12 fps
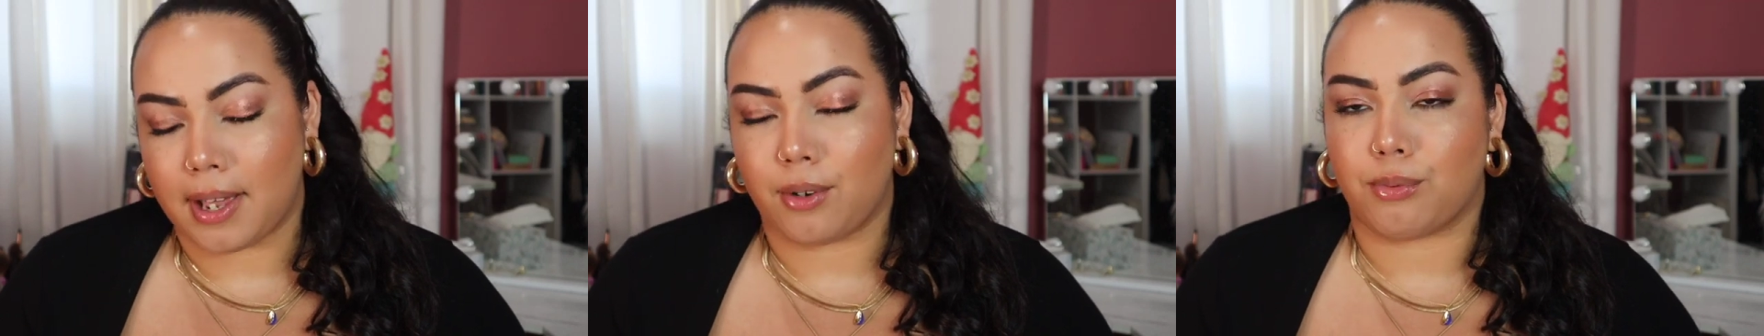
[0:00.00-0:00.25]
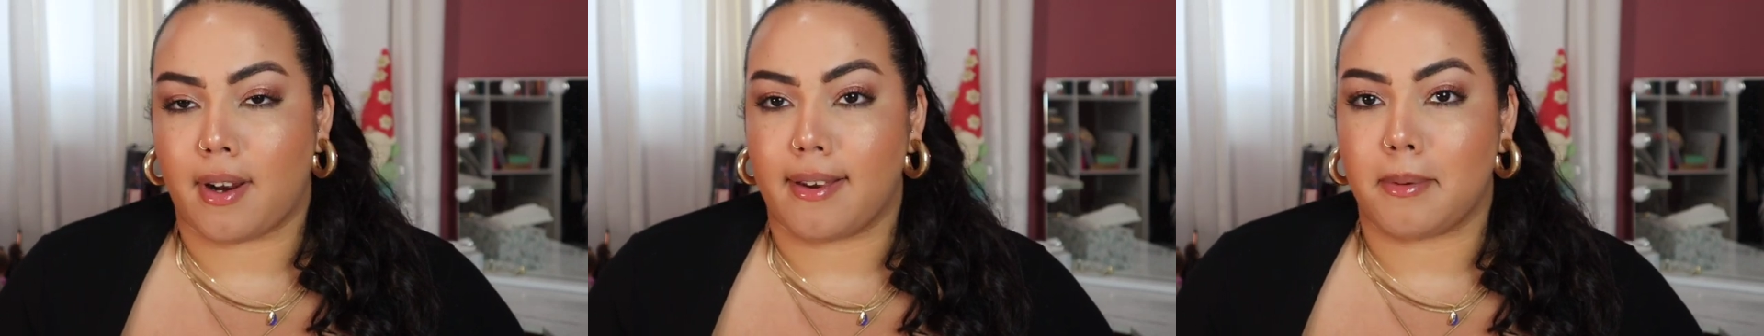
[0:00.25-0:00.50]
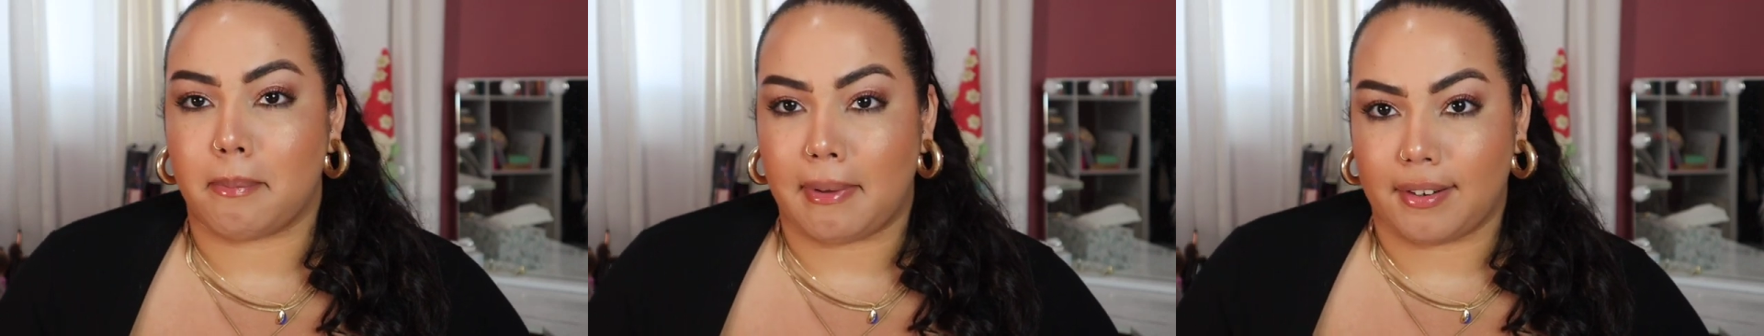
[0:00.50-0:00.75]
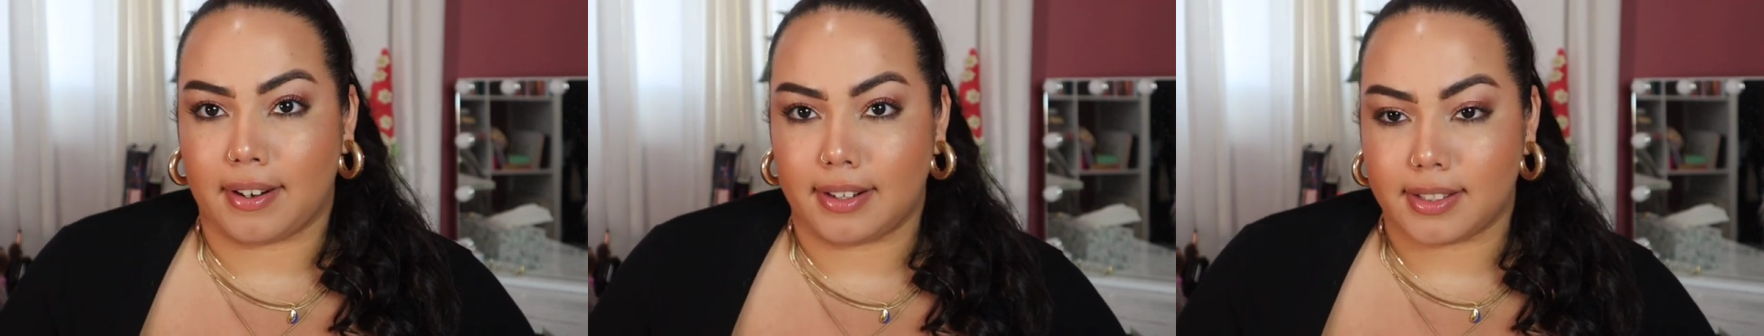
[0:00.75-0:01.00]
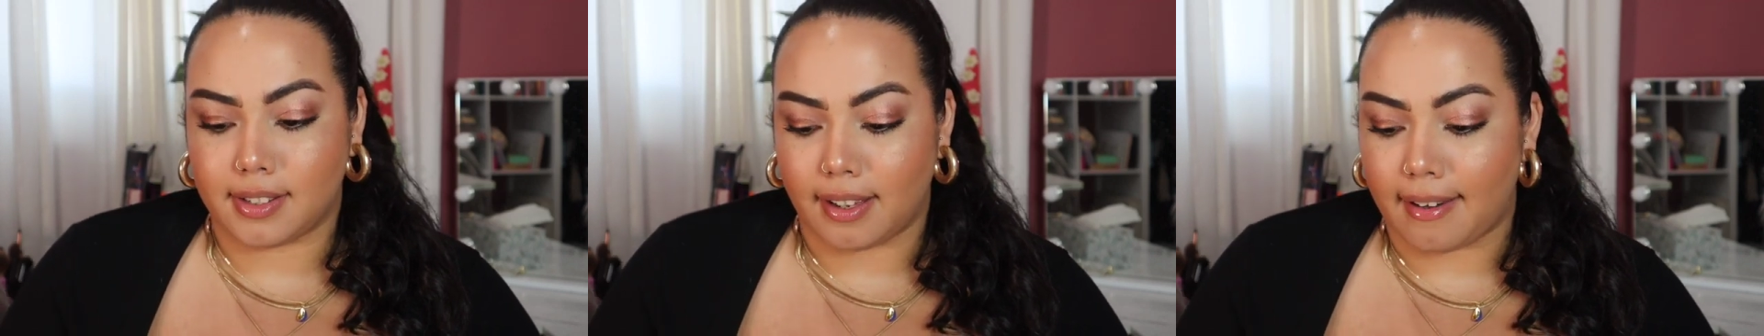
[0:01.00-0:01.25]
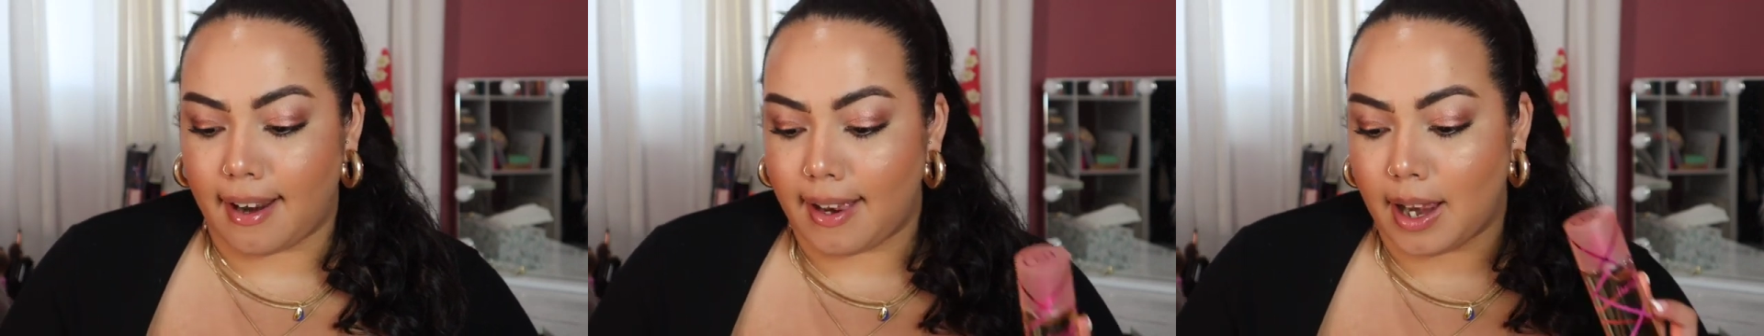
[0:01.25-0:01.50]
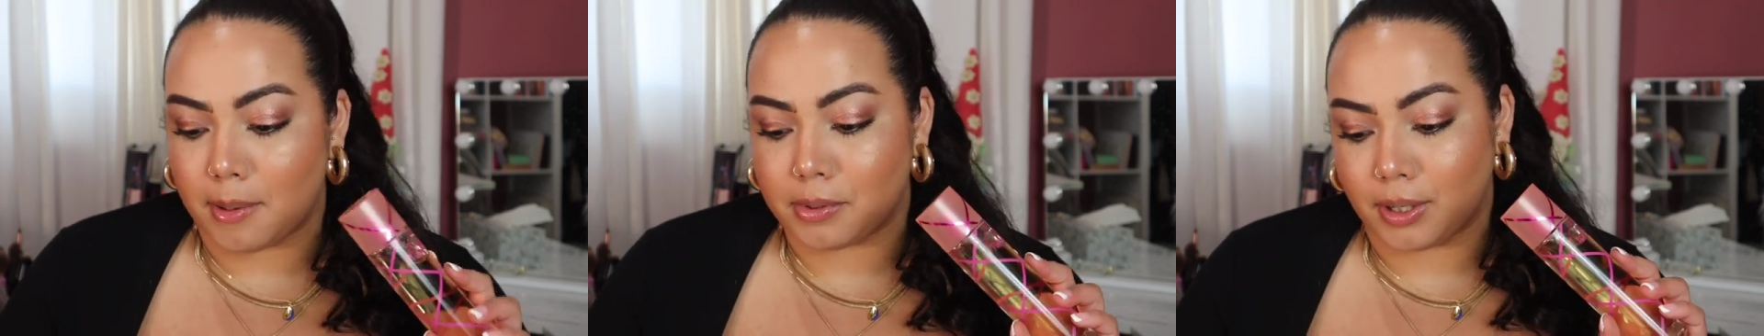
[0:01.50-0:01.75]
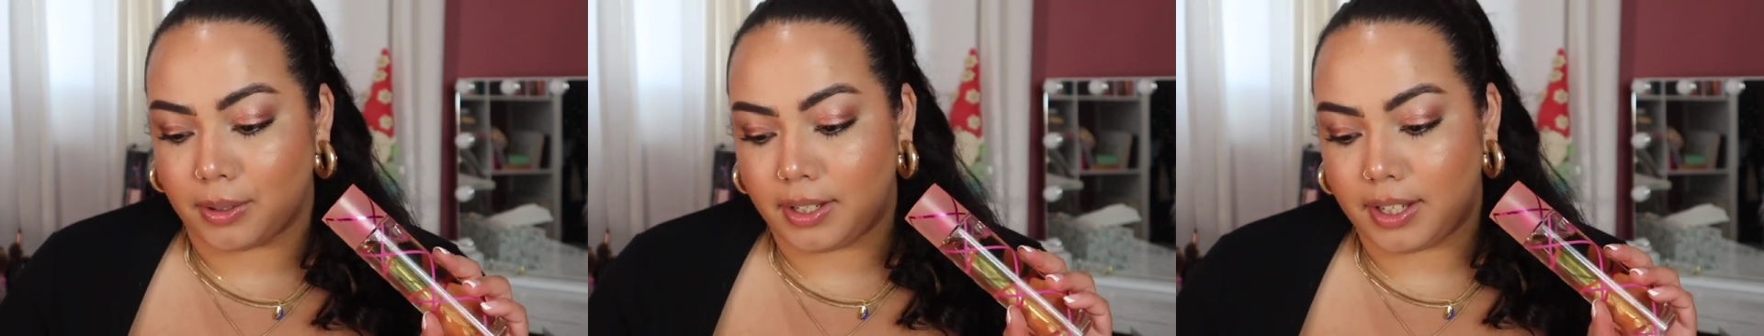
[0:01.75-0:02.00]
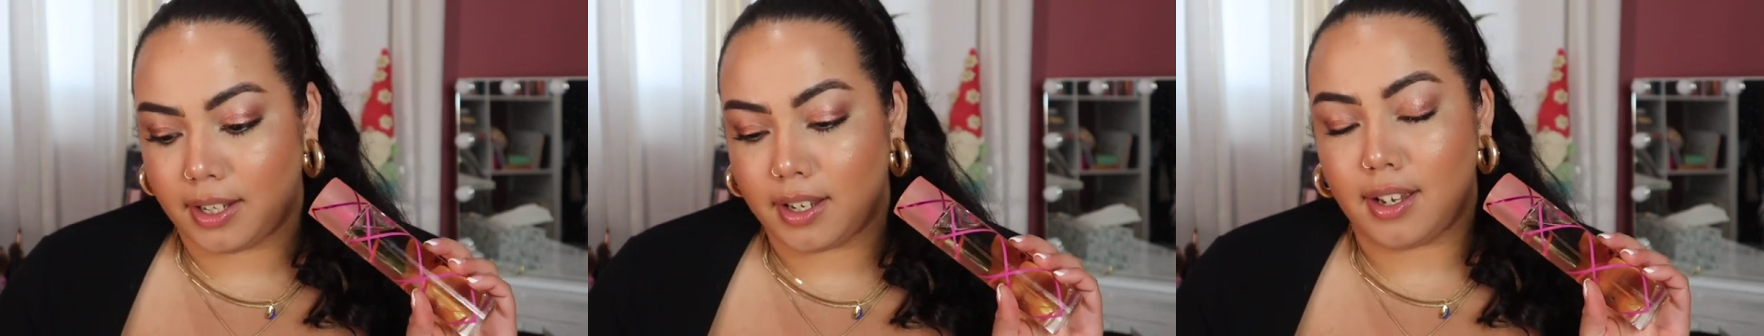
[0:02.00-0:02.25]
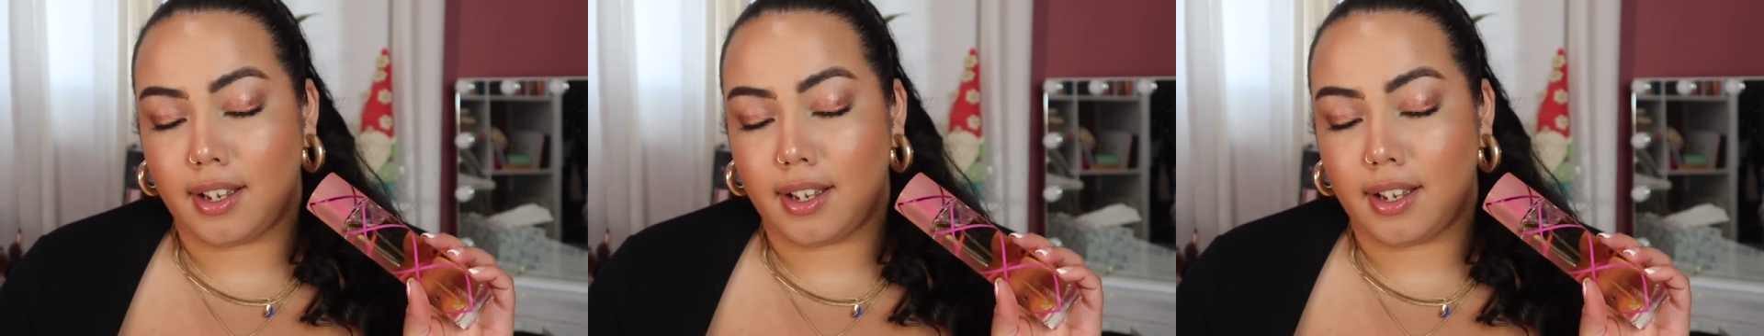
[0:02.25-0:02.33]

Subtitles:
and red berries. And I absolutely